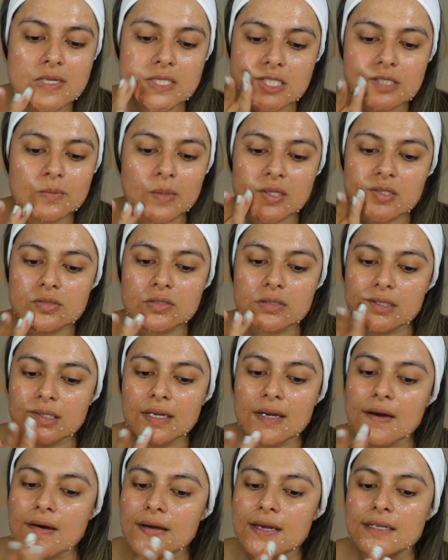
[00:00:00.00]

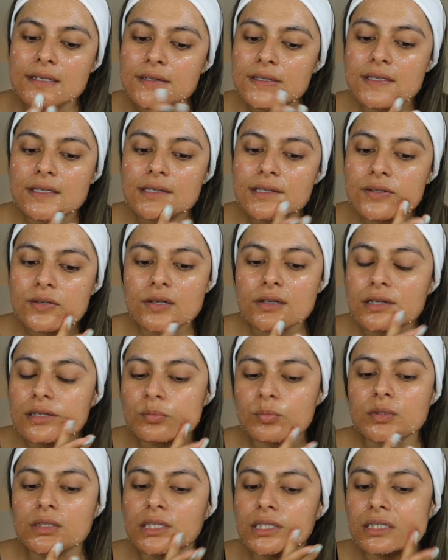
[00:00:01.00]
especially on
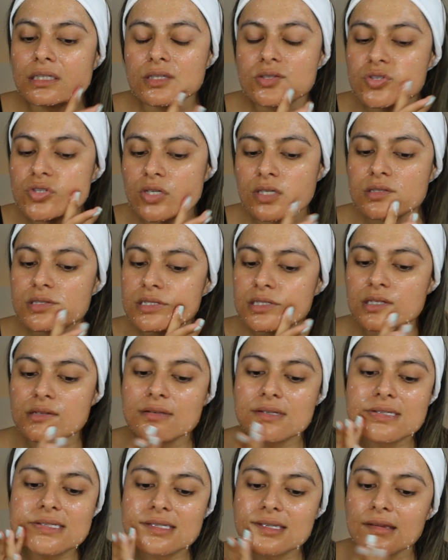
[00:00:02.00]
incredibly
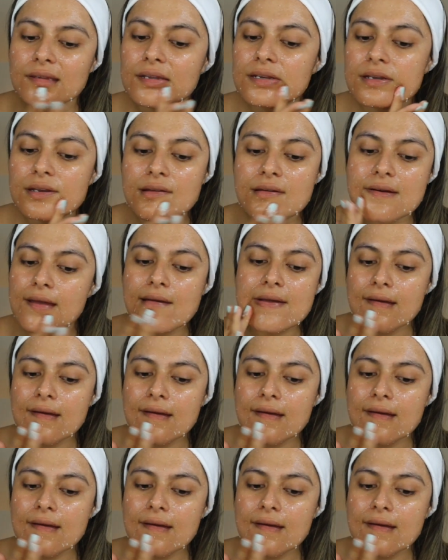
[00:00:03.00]
congested skin.